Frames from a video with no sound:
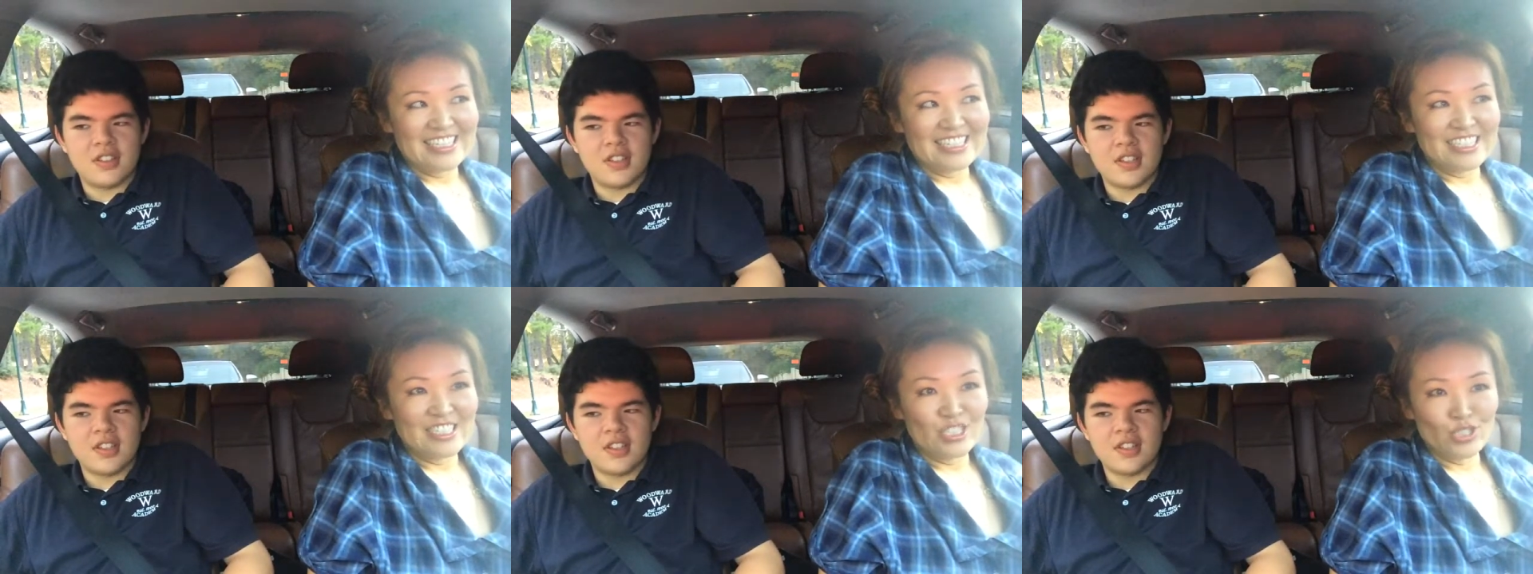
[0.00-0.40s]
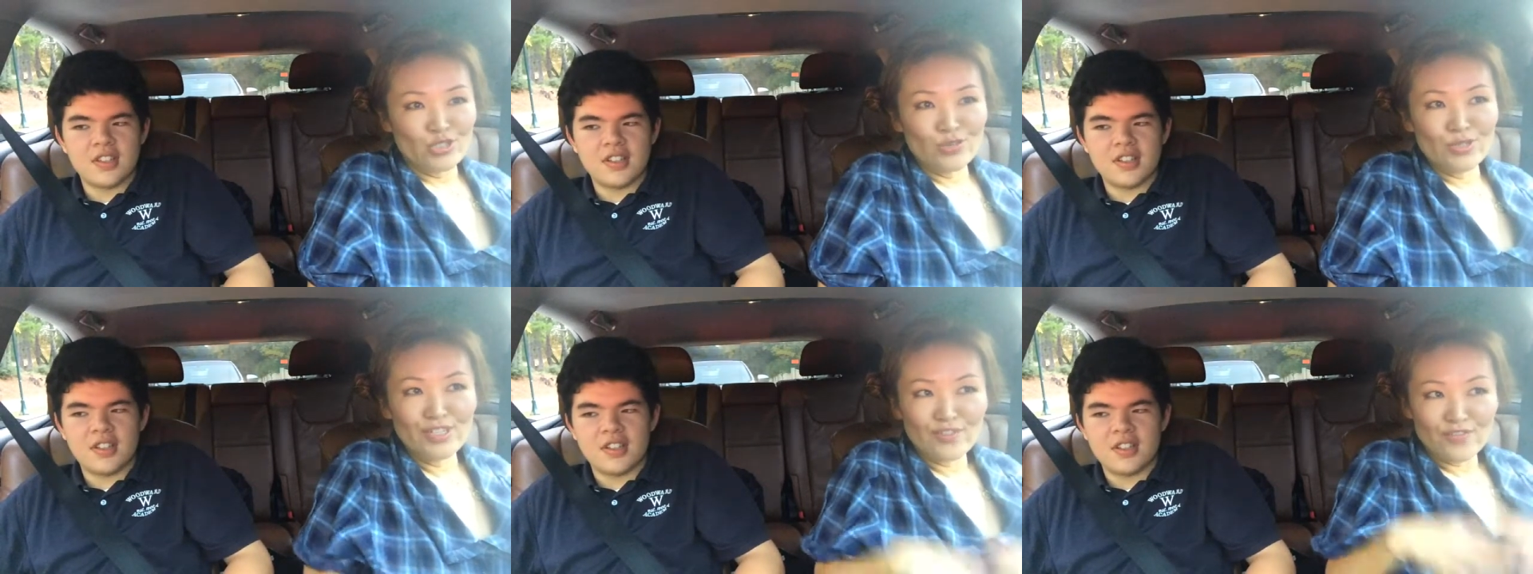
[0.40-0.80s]
Speaker 1: did
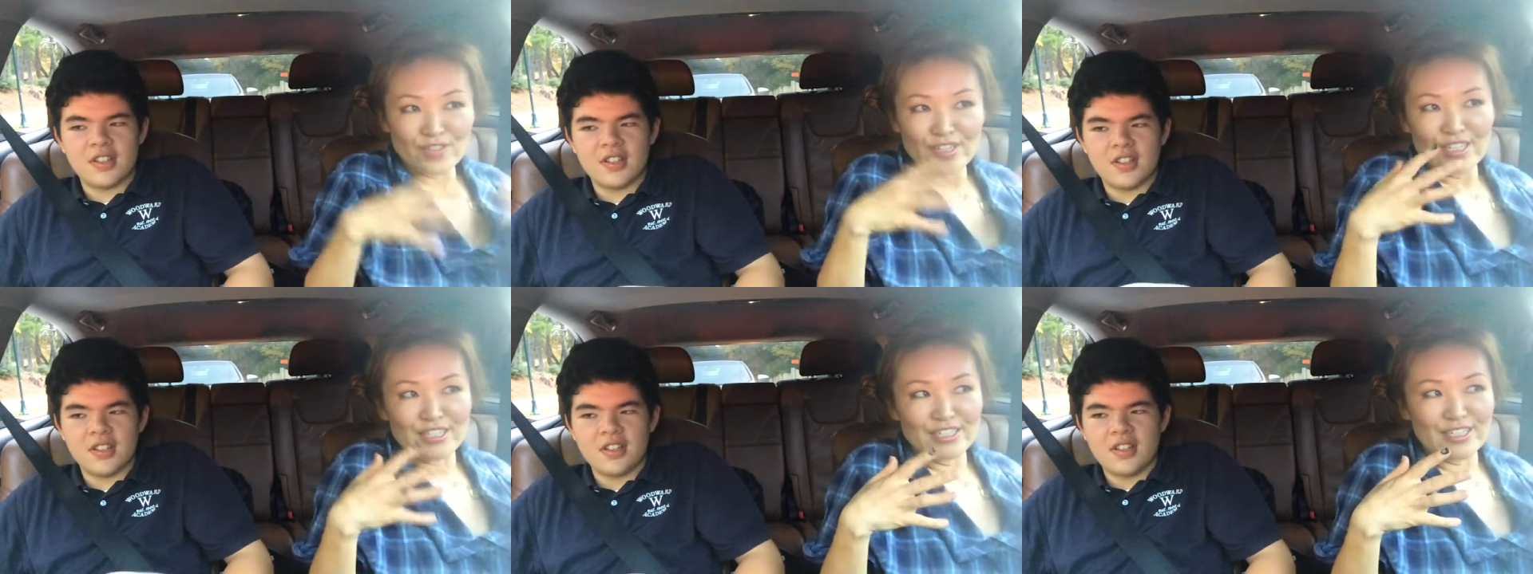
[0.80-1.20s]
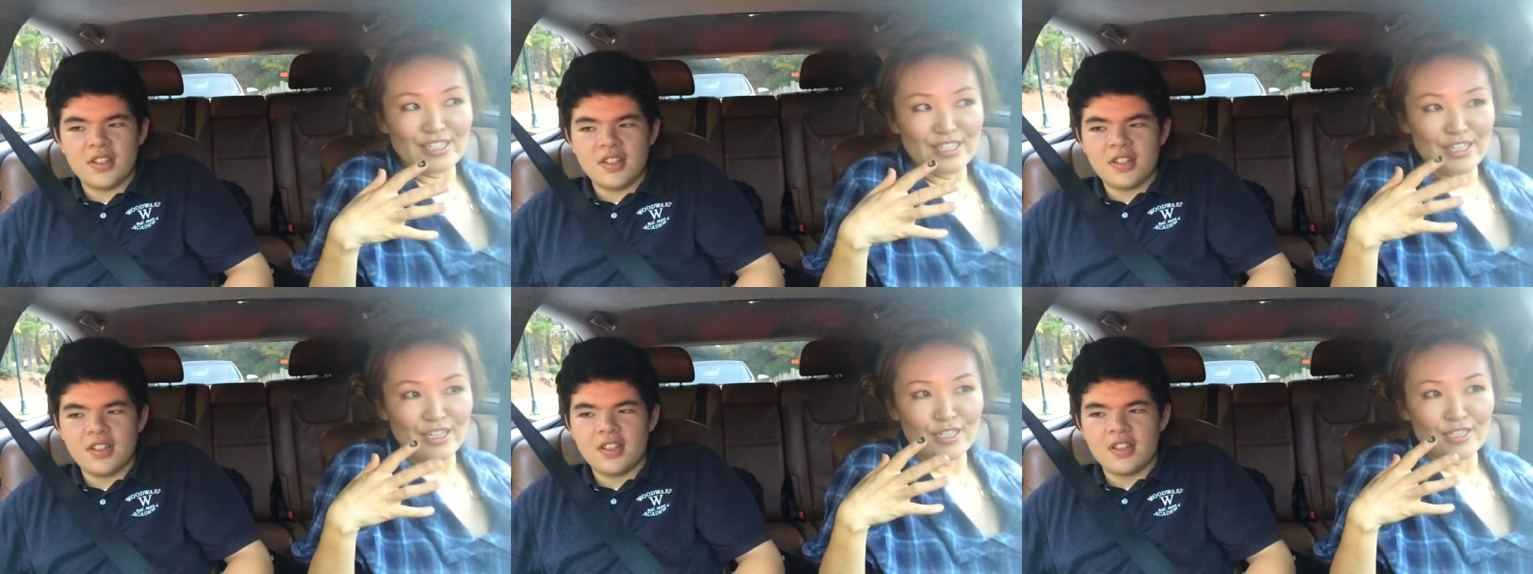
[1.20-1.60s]
you
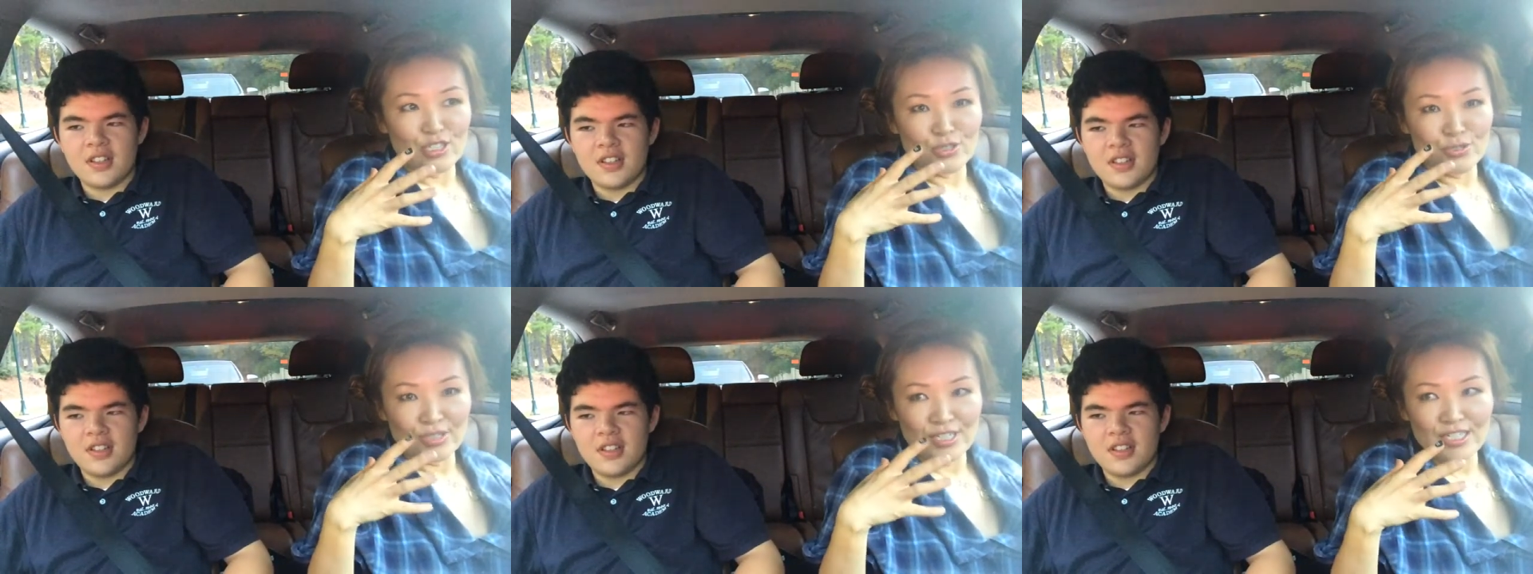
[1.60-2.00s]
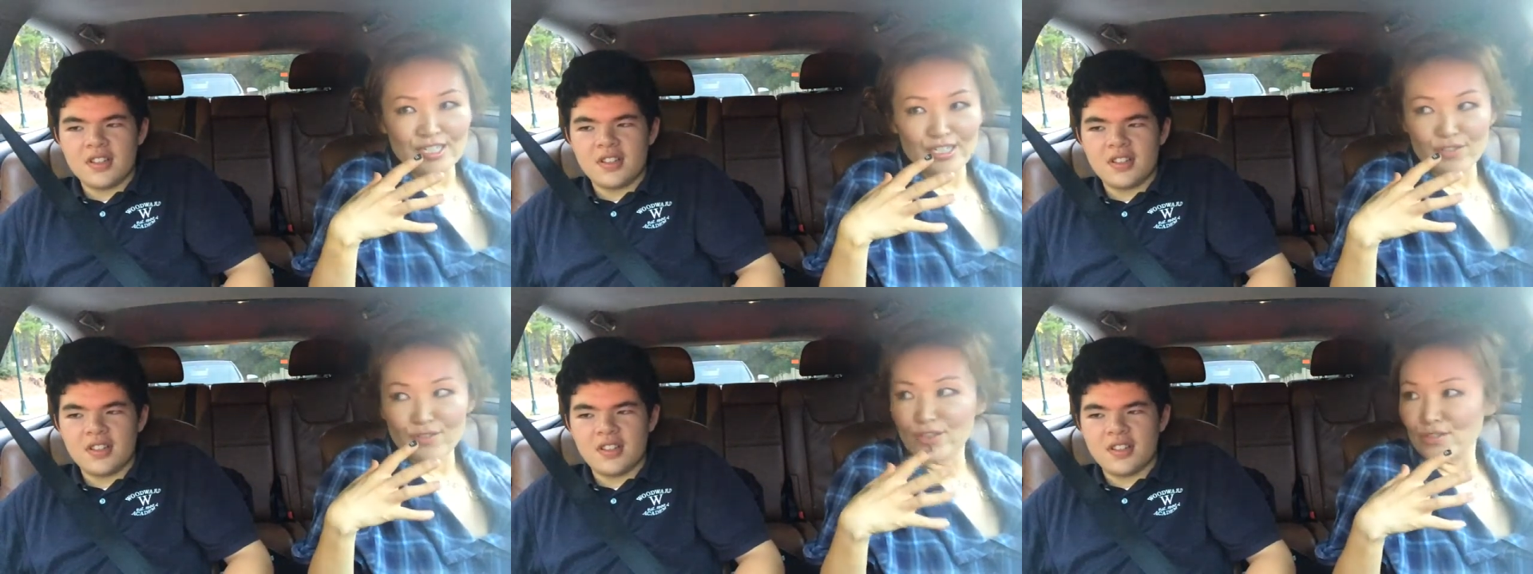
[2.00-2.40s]
invent a
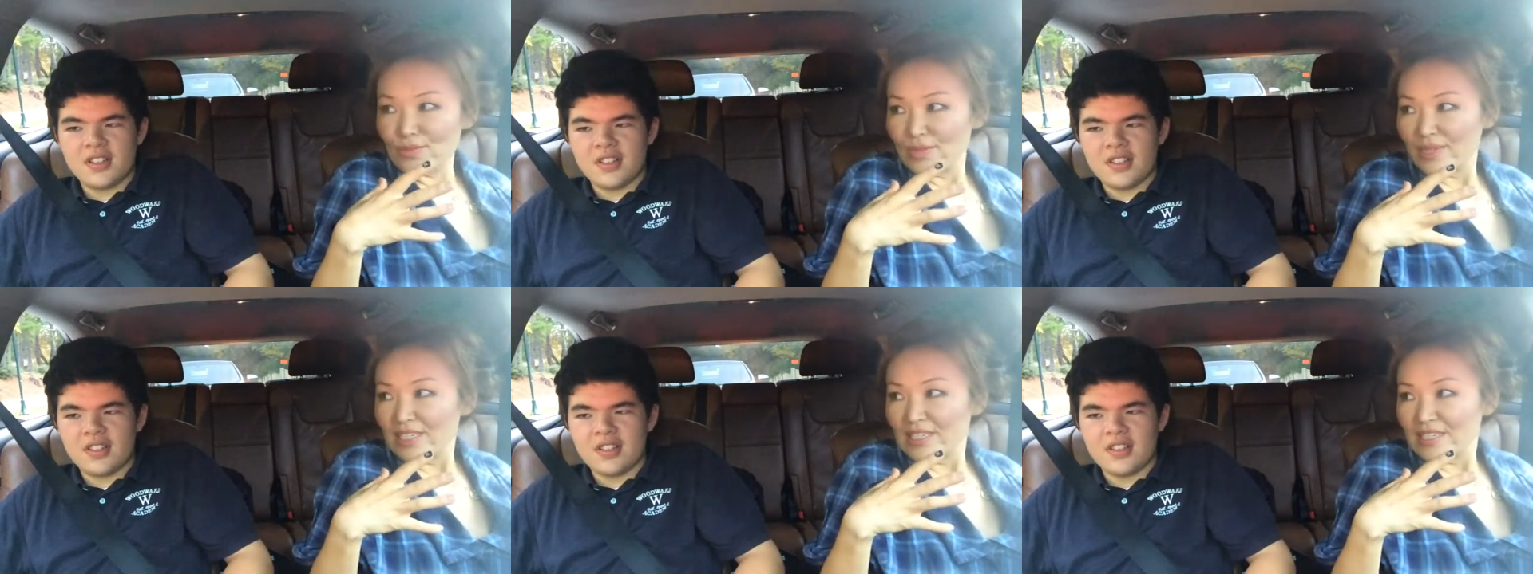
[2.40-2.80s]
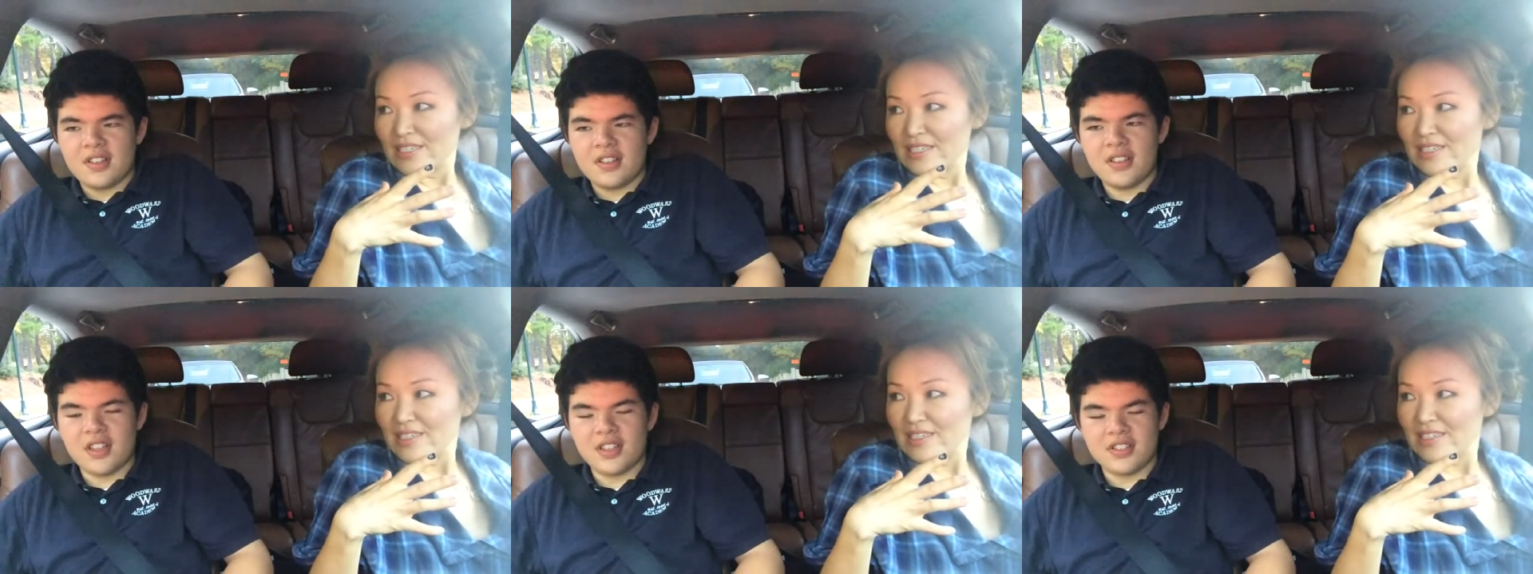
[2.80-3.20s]
tree that grows
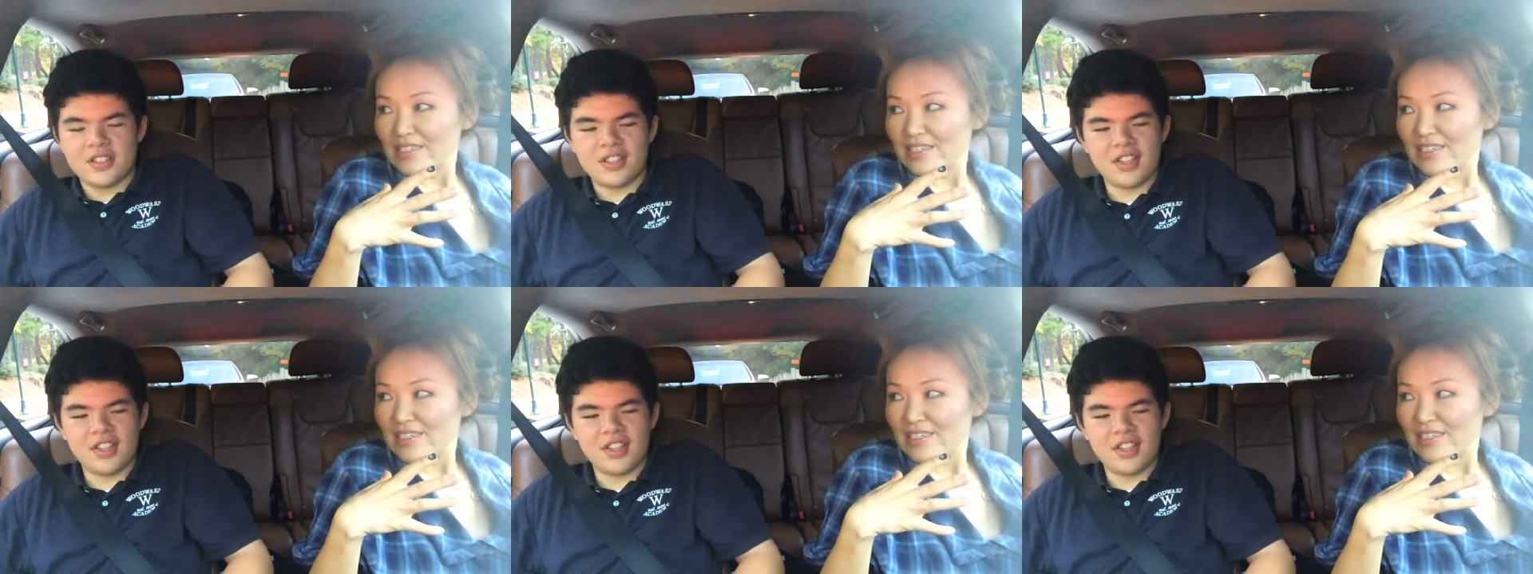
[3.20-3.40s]
money? Yes.